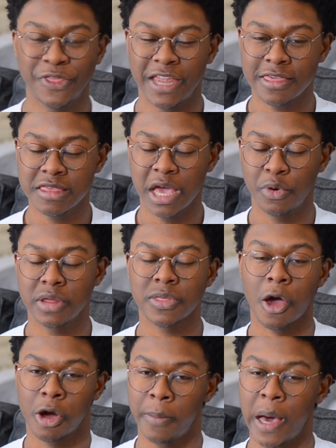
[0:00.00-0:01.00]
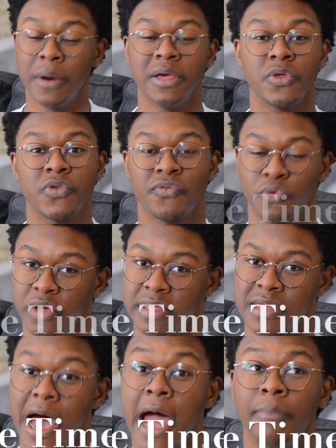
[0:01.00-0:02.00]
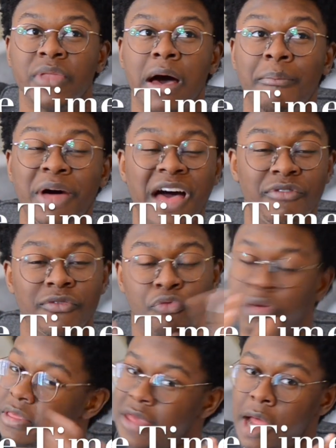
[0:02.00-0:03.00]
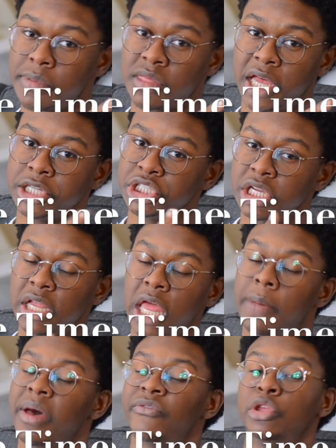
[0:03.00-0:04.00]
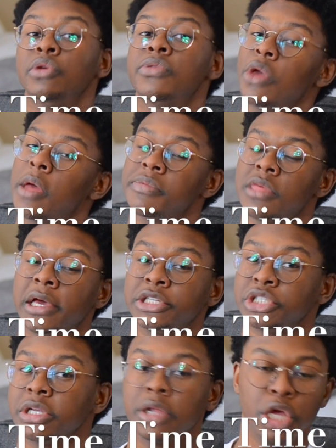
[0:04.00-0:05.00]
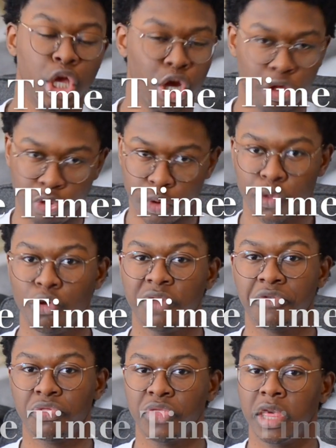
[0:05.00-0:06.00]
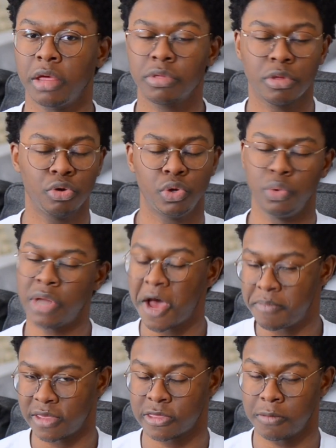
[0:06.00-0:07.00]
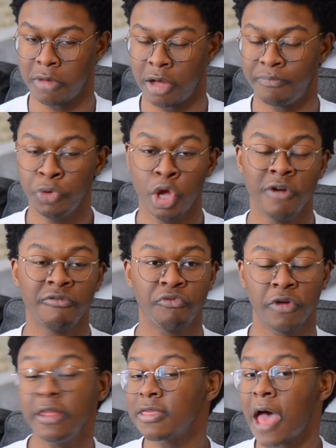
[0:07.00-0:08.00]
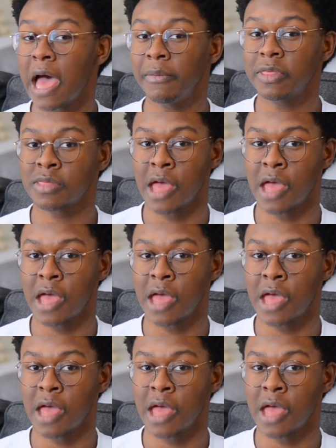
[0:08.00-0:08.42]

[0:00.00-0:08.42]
the next thing I want to talk about is free time. Now, I'm going to have a free time section, and I'm going to have a YouTube time section. They're two different things. Do not mix them up. Free time is